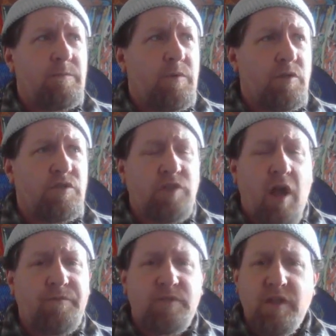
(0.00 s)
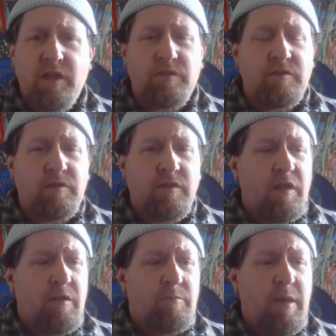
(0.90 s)
your soft synths.
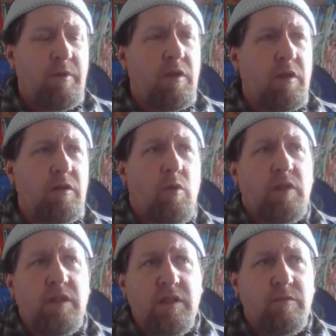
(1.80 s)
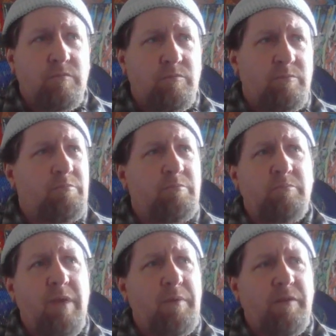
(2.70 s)
Maybe you're going to go and
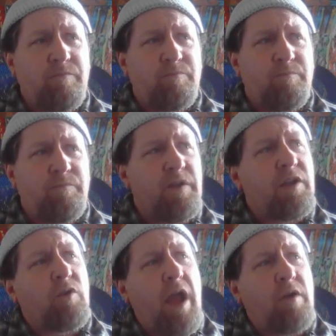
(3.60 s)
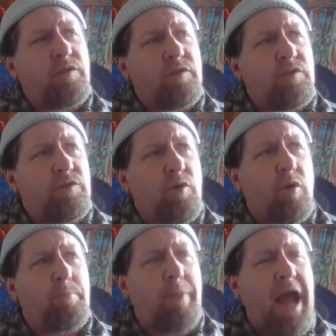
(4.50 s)
maybe figure out
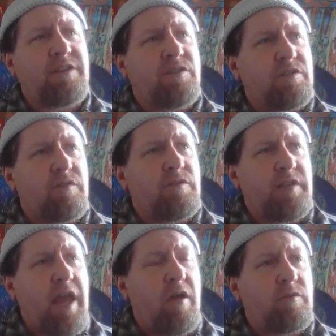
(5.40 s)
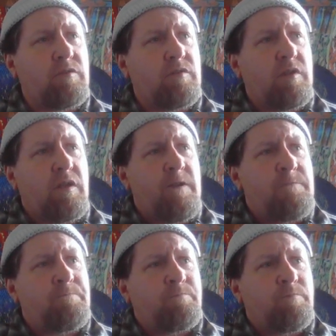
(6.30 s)
your batches of sounds
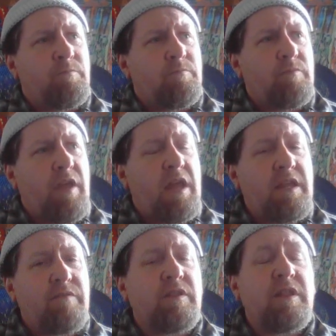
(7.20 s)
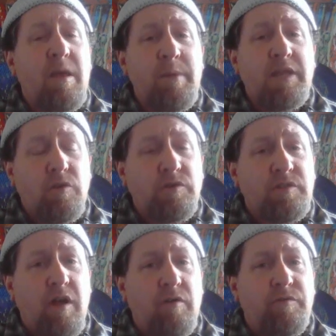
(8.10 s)
and even limit
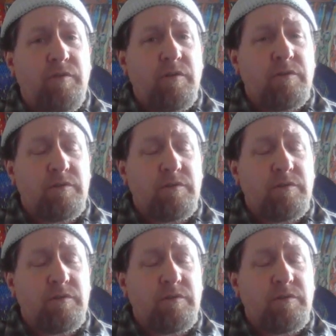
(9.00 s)
yourself.